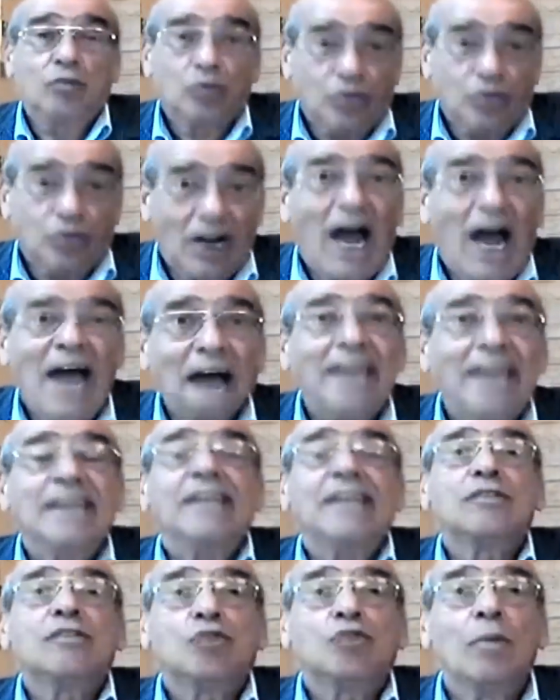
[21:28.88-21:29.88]
try
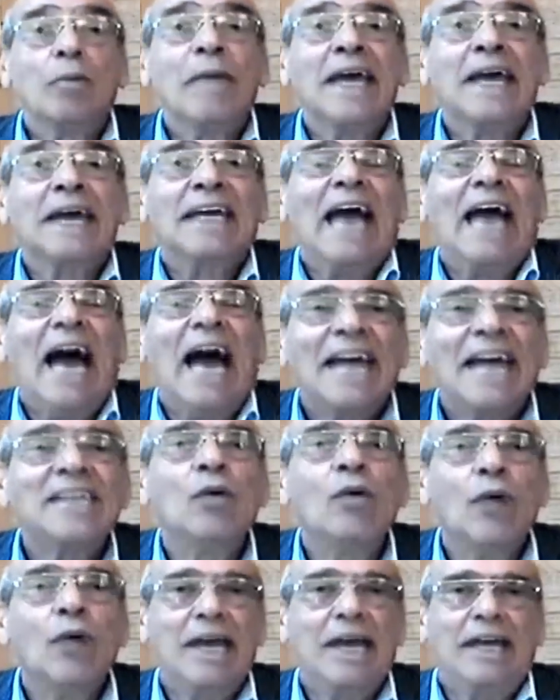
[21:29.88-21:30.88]
to make
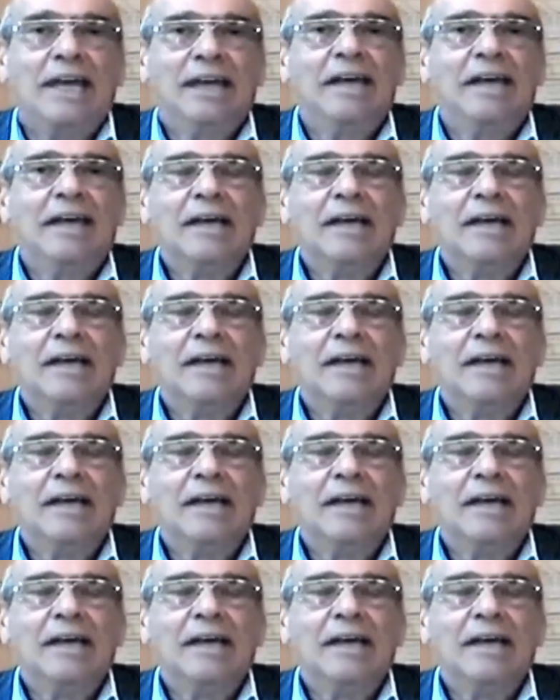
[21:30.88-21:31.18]
any way